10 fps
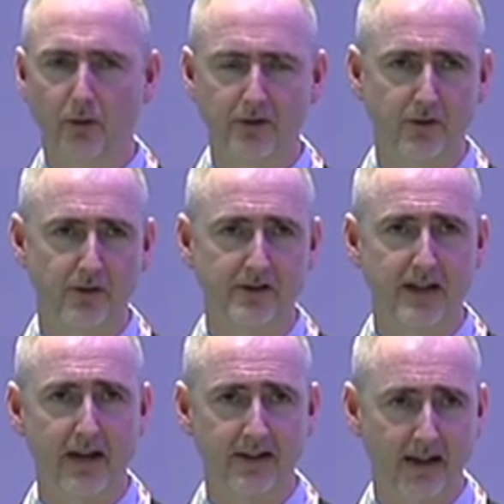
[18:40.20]
towards
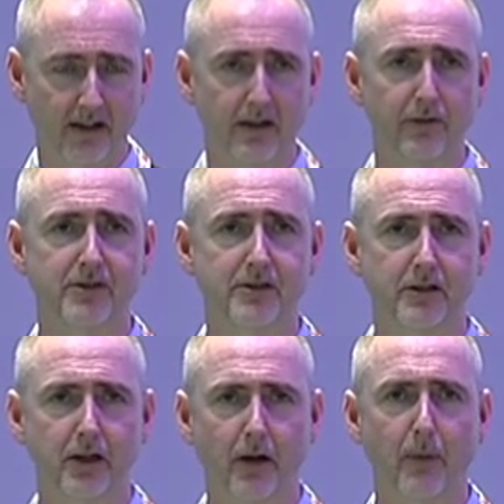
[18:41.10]
understanding that delivers
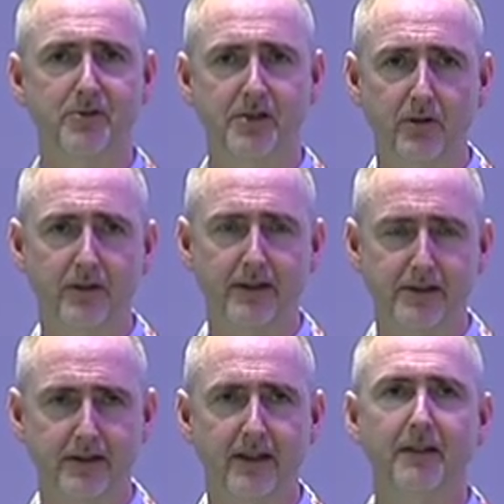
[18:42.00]
to you
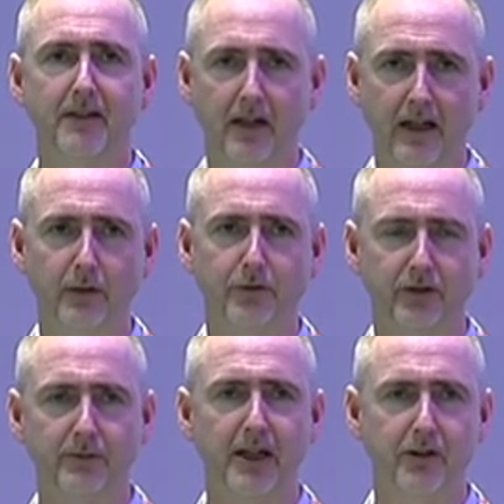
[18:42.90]
opportunities that allows
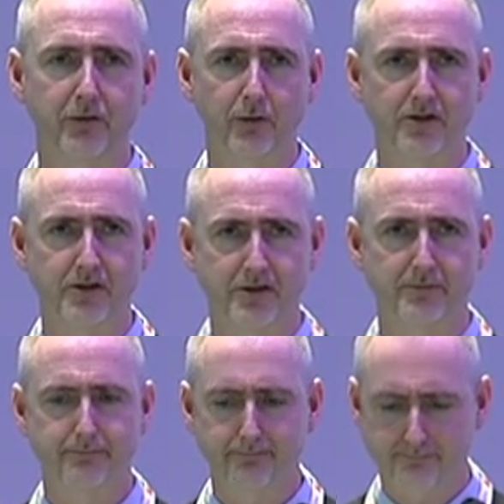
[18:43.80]
us to make the
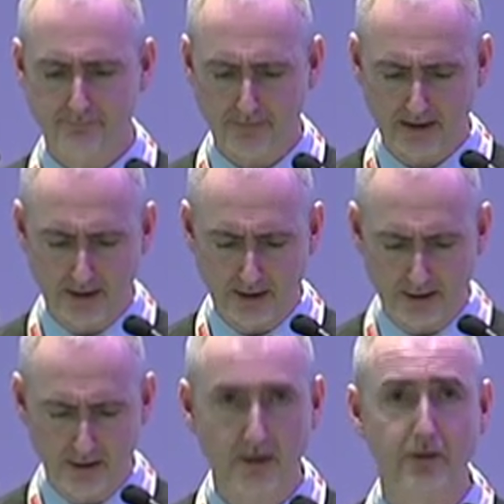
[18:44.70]
reductions.
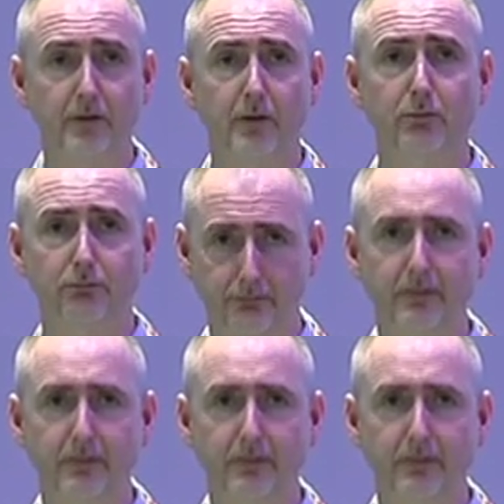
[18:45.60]
So,